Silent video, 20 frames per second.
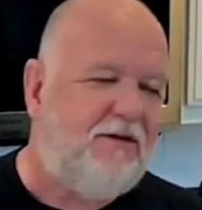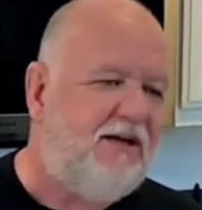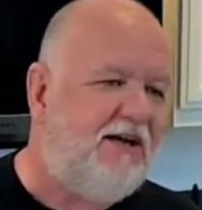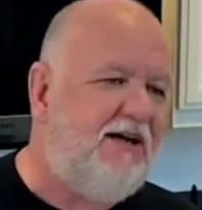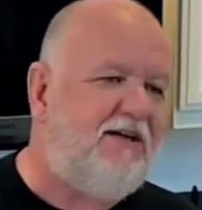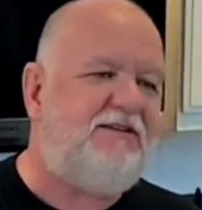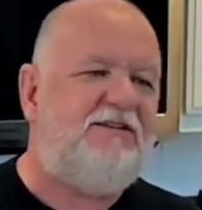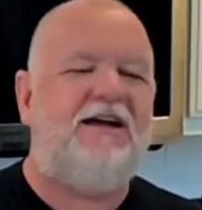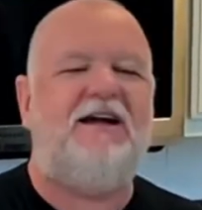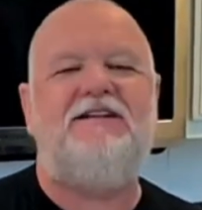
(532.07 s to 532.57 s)

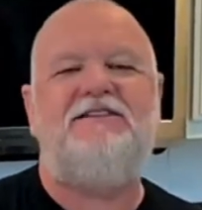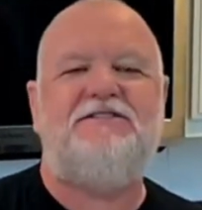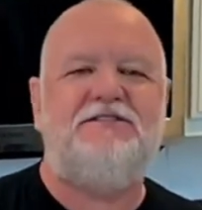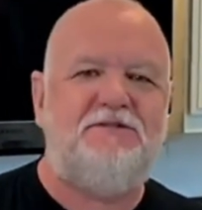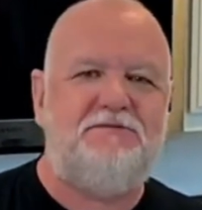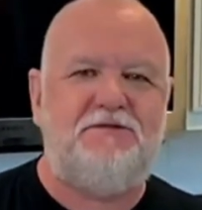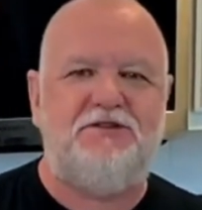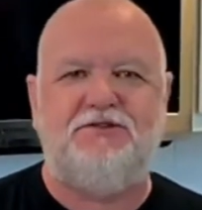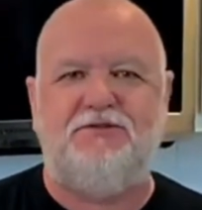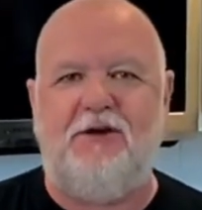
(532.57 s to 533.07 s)
Hit that
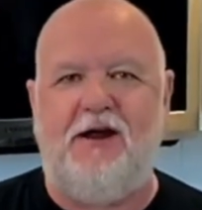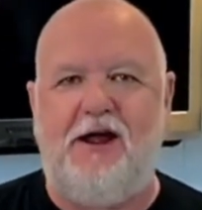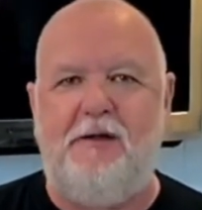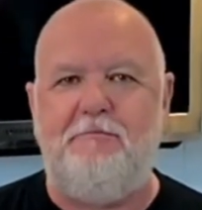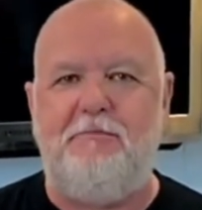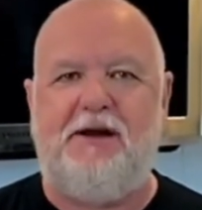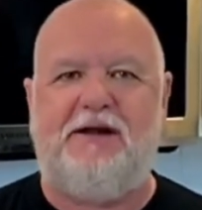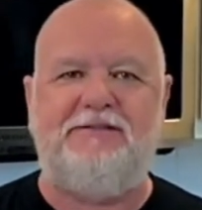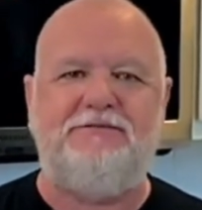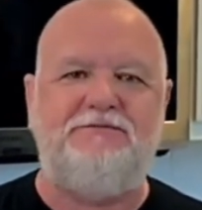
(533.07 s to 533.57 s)

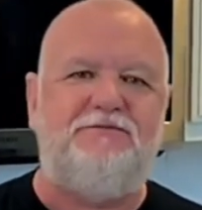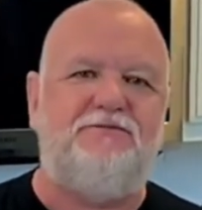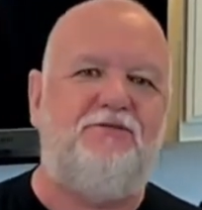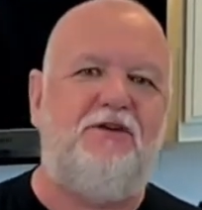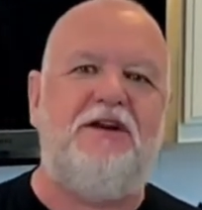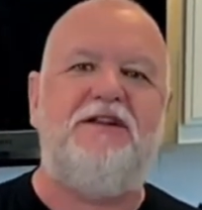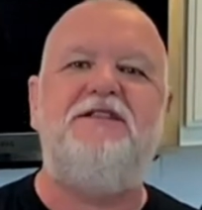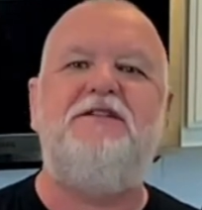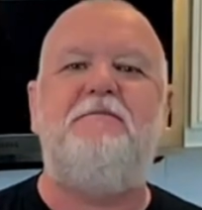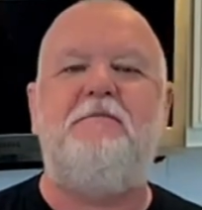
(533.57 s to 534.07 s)
subscribe button,
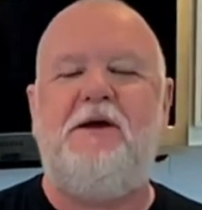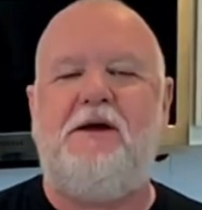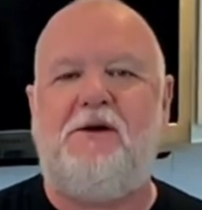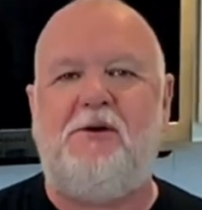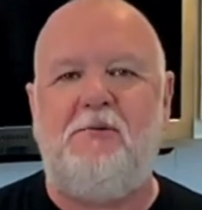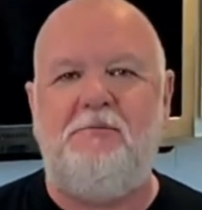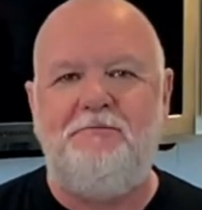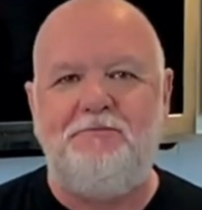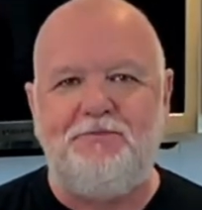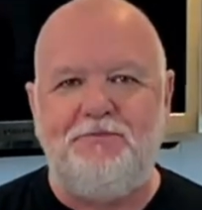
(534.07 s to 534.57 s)
ring the
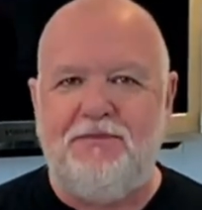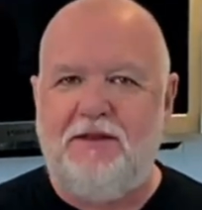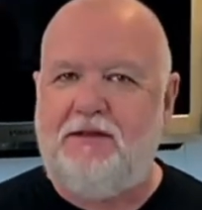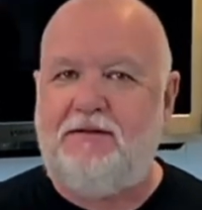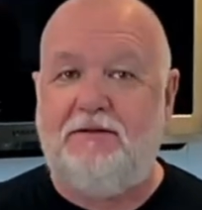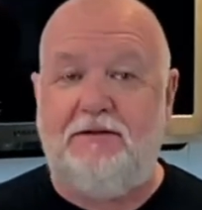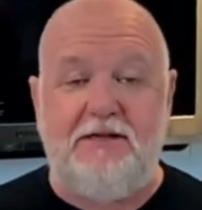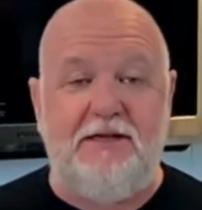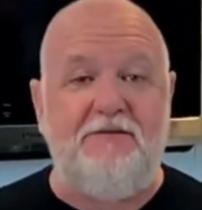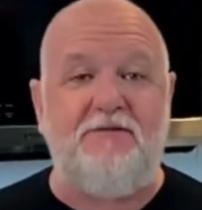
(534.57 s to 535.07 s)
bell,
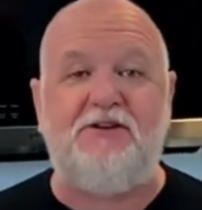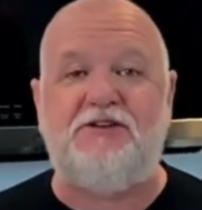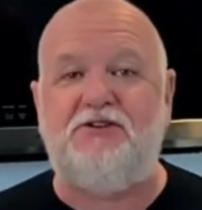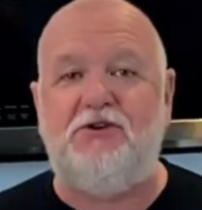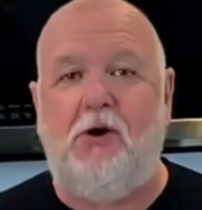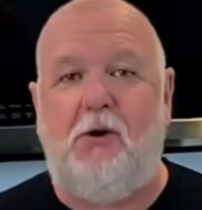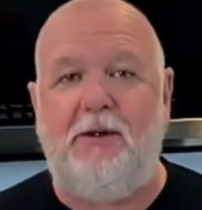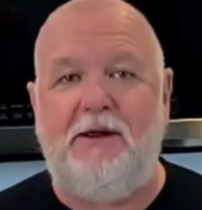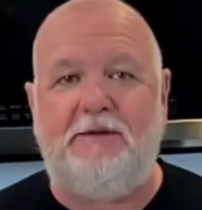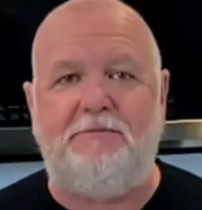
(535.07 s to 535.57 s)
leave a
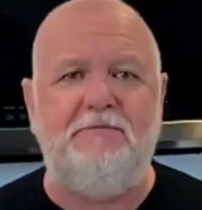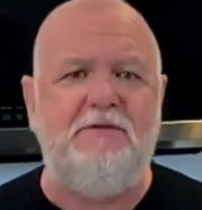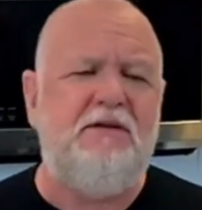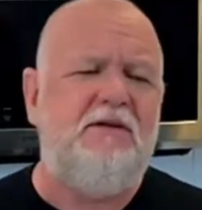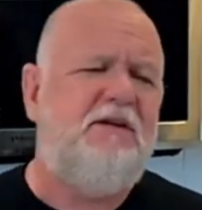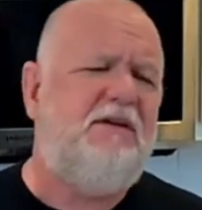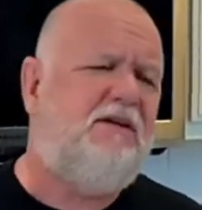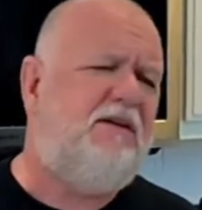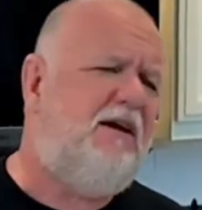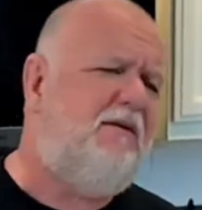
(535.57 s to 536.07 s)
comment,
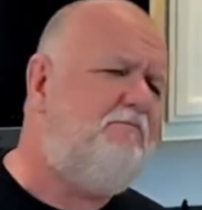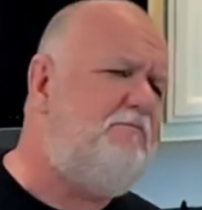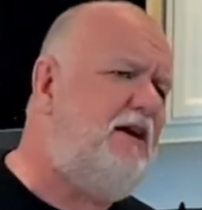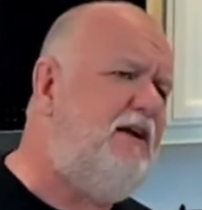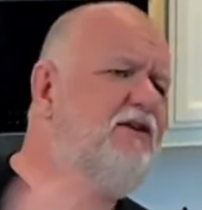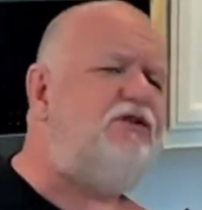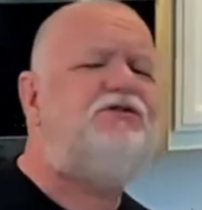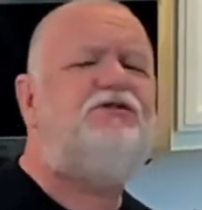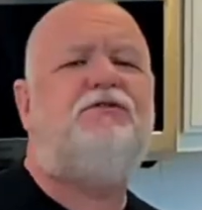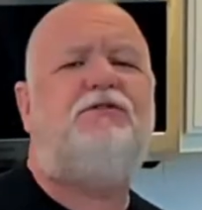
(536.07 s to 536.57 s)
and
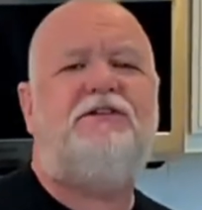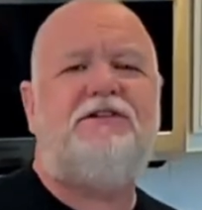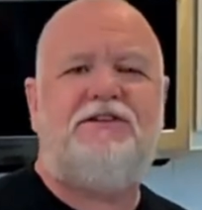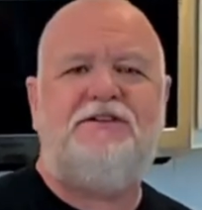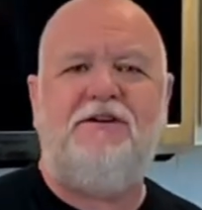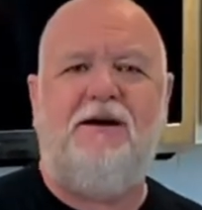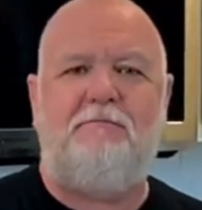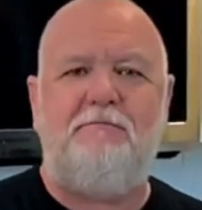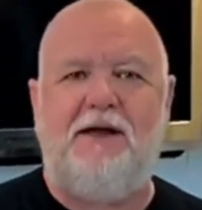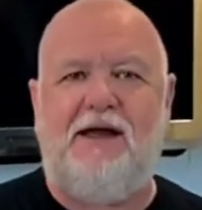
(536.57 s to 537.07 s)
make sure to
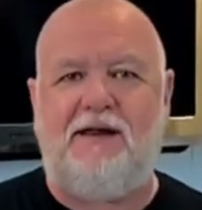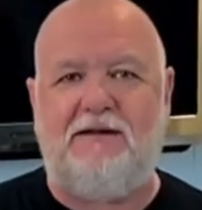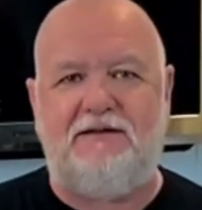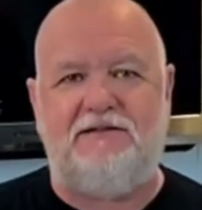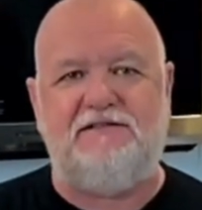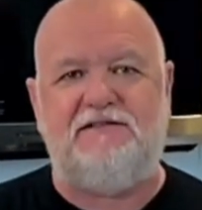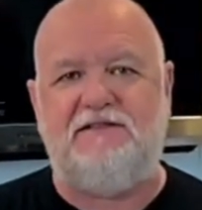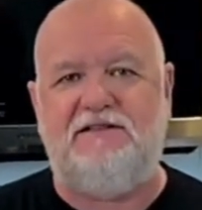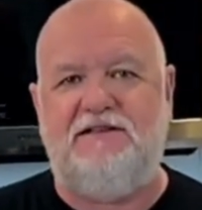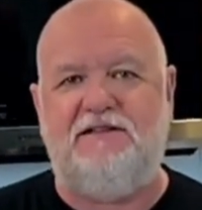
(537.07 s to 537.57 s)
come back
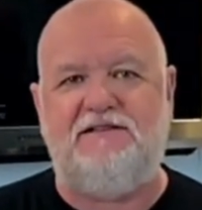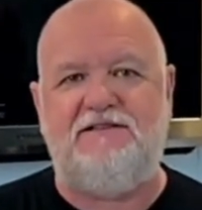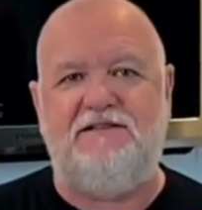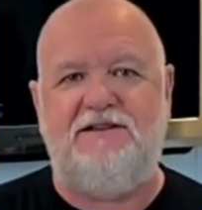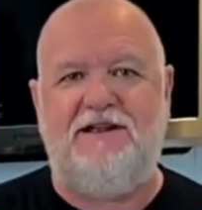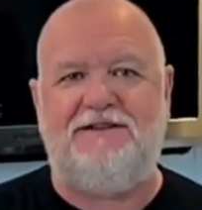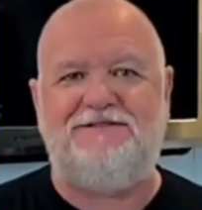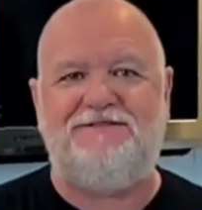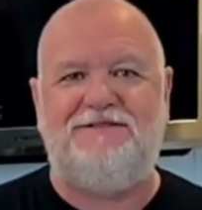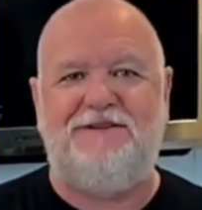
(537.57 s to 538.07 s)
and see us
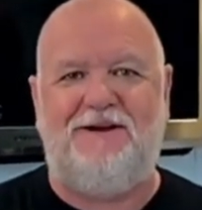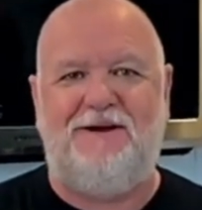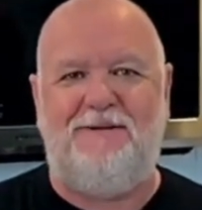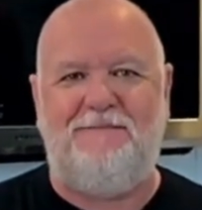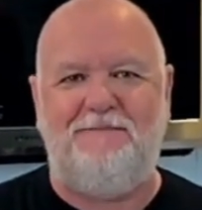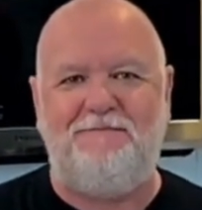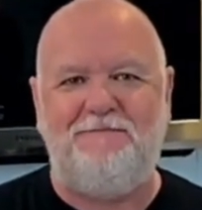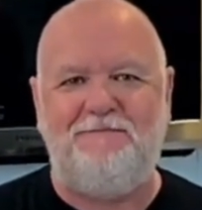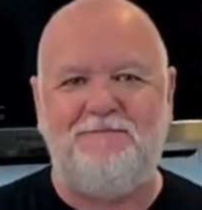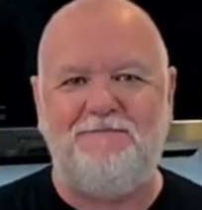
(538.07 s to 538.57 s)
next
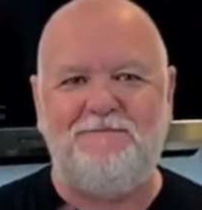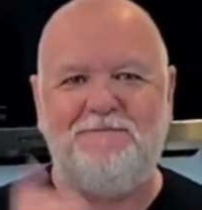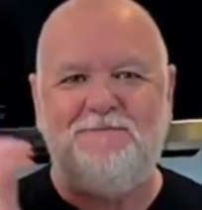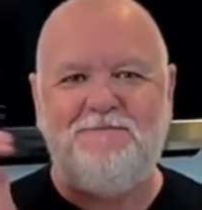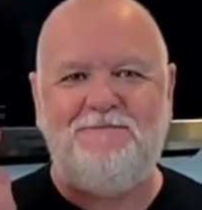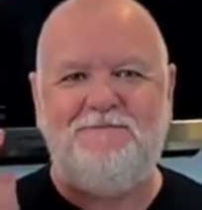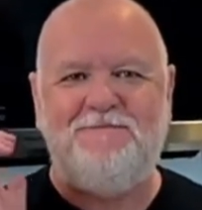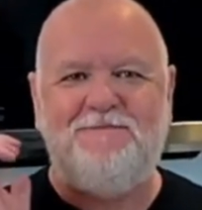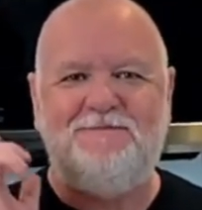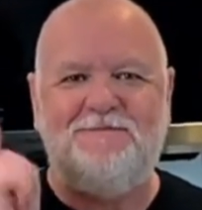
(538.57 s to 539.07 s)
time,
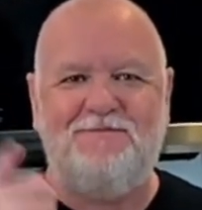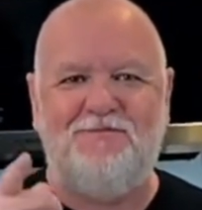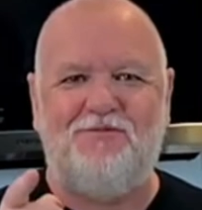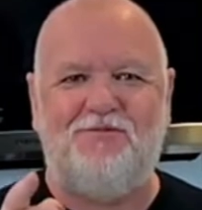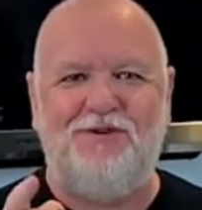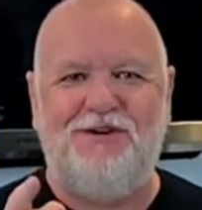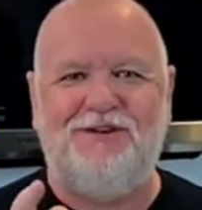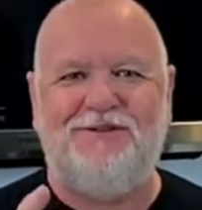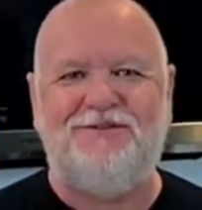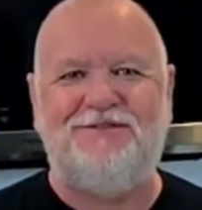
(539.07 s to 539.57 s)

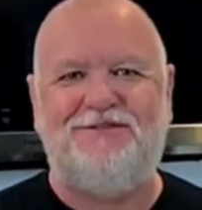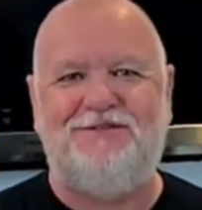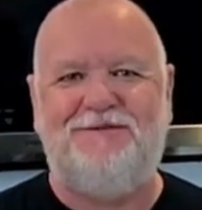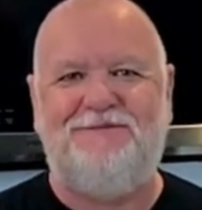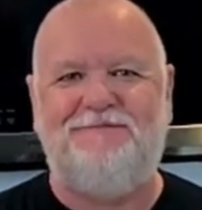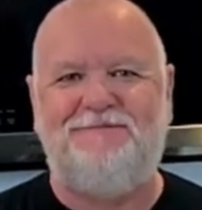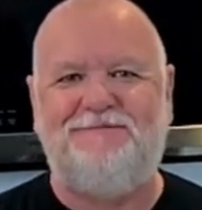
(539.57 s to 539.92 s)
real soon.